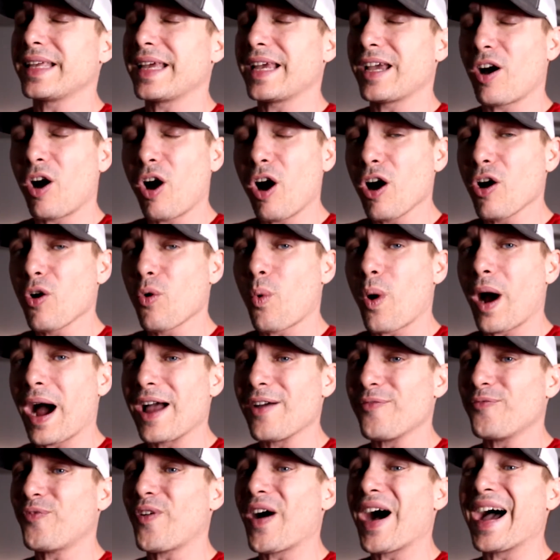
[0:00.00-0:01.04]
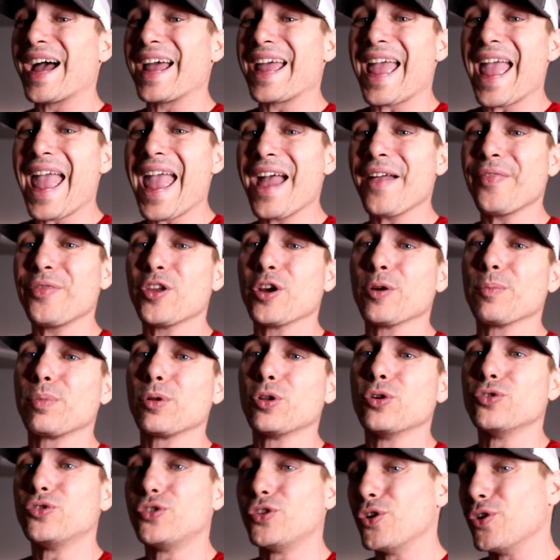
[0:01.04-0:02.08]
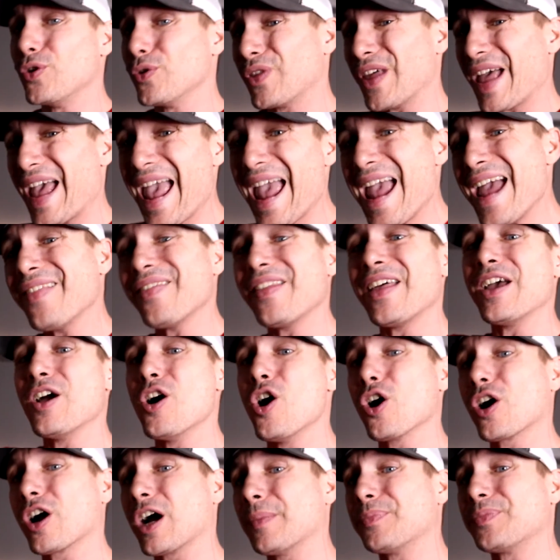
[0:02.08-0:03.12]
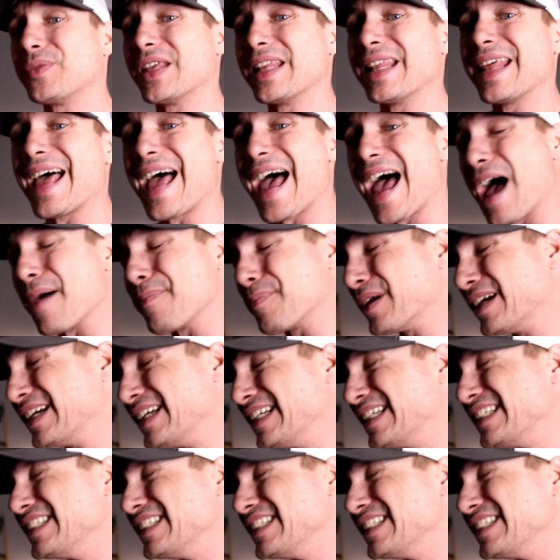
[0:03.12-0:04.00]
They are Wi-Fi and they're Bluetooth and they hook up to the app